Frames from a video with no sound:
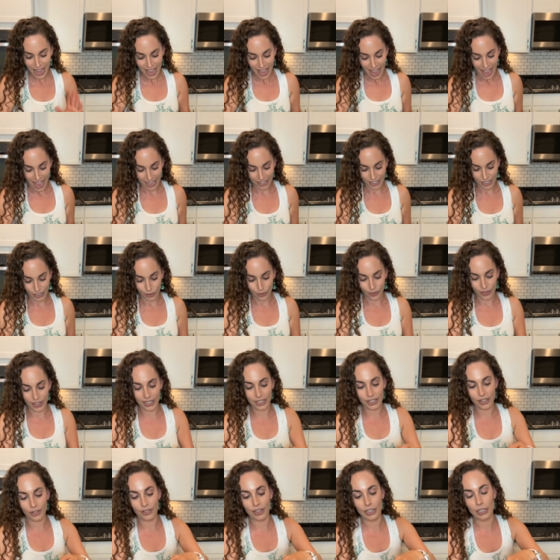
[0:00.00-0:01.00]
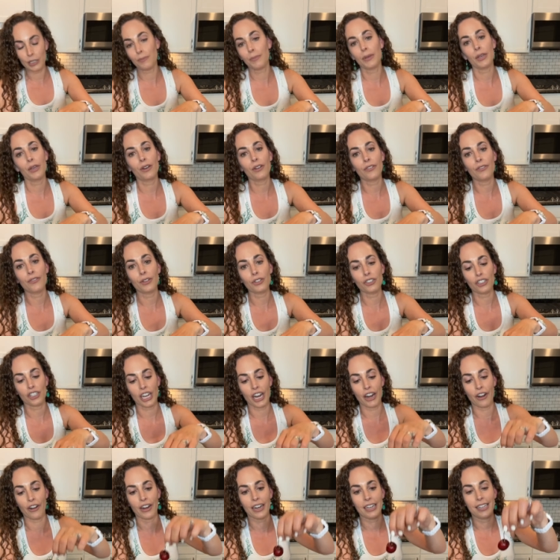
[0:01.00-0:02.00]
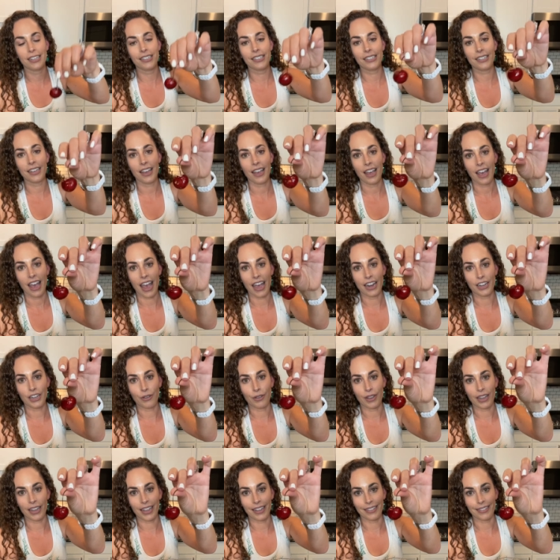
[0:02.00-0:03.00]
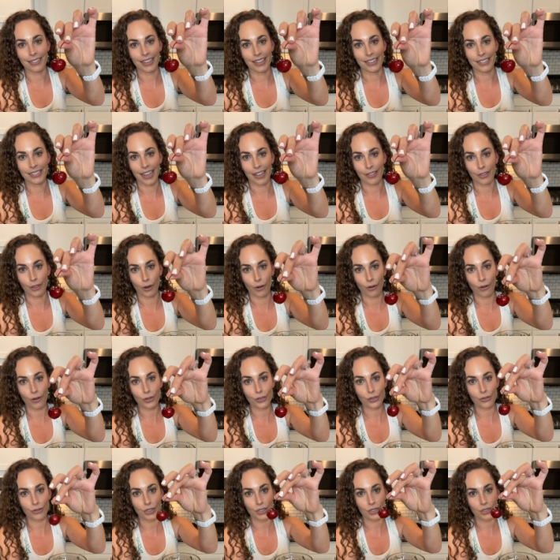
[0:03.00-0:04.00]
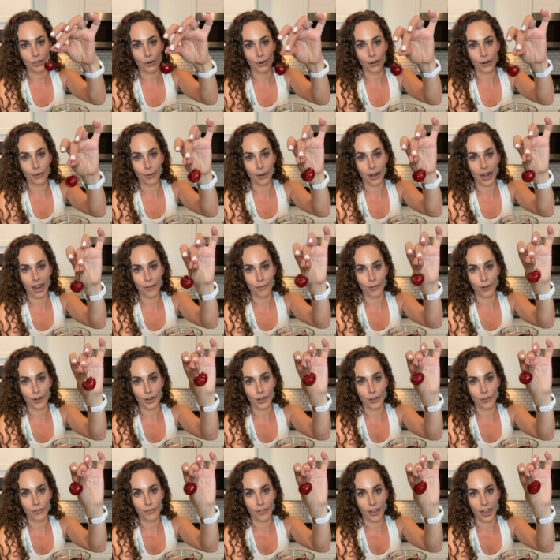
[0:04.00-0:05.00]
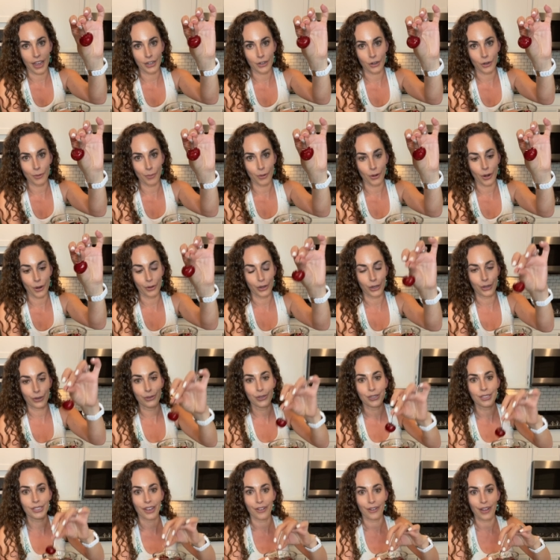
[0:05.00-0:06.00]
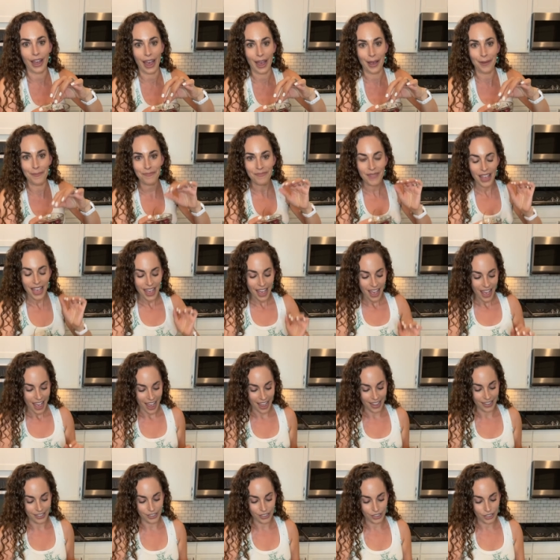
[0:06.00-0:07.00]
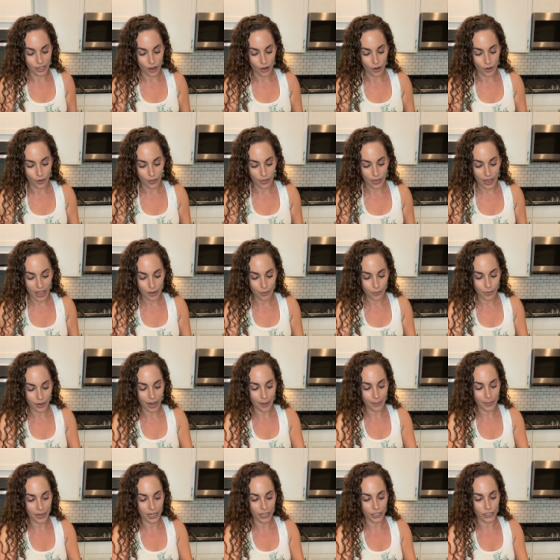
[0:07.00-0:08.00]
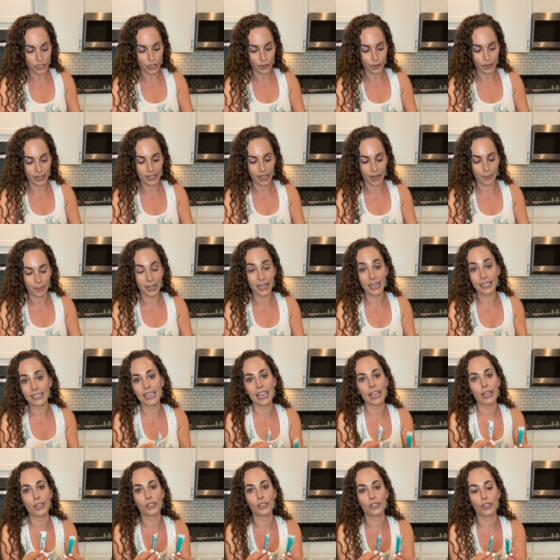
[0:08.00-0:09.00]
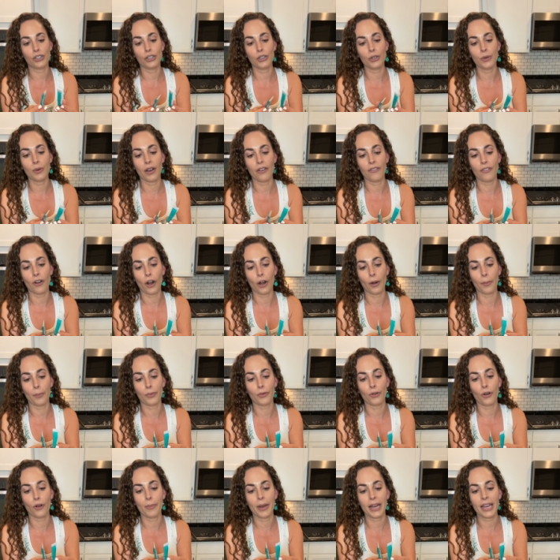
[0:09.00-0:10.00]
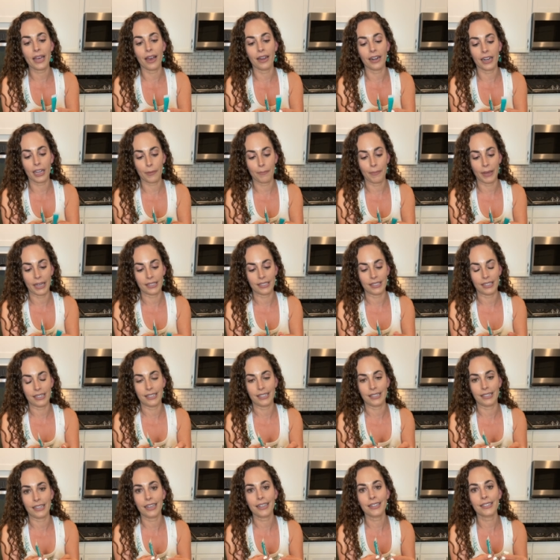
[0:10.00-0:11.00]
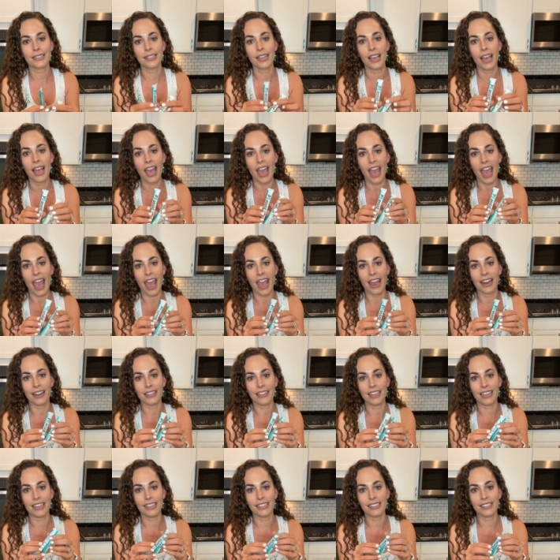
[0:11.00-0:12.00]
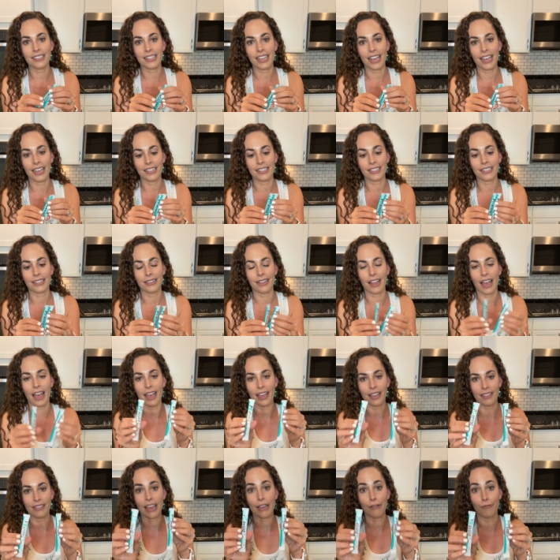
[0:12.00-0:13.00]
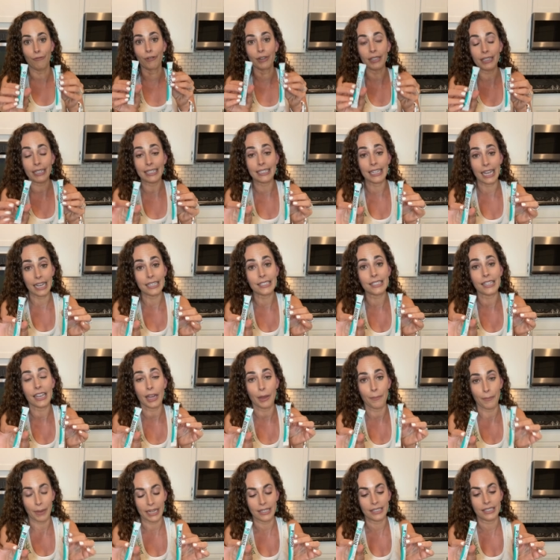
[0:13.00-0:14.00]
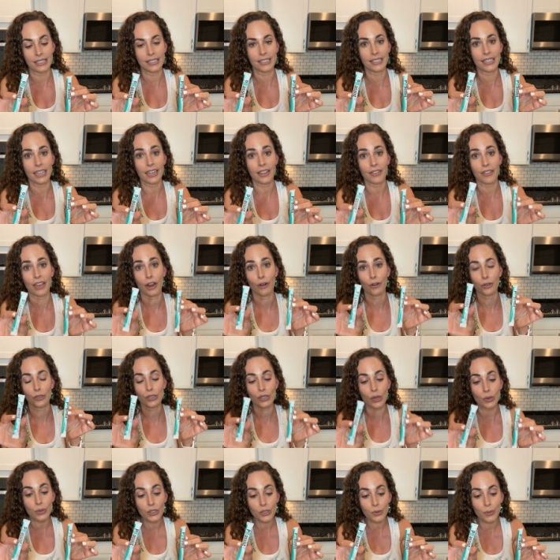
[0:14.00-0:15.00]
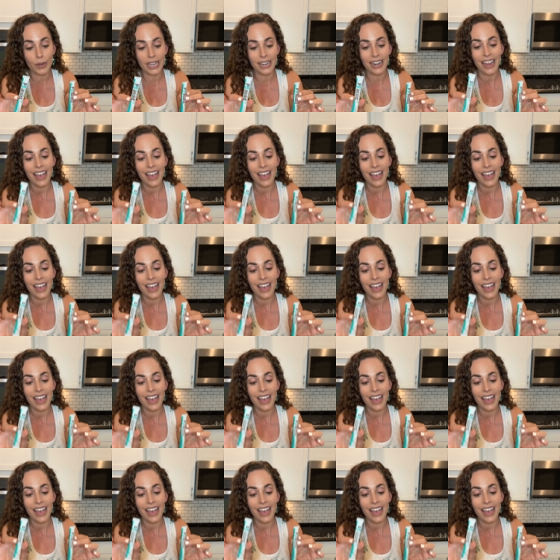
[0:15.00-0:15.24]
And so these are these beautiful cherries, and you can get these at the grocery store, wherever you find your produce, okay? And so then what I'm gonna do is I'm gonna take 2 of our probiotic pixie sticks, and these they really taste like a pixie stick. They are so sweet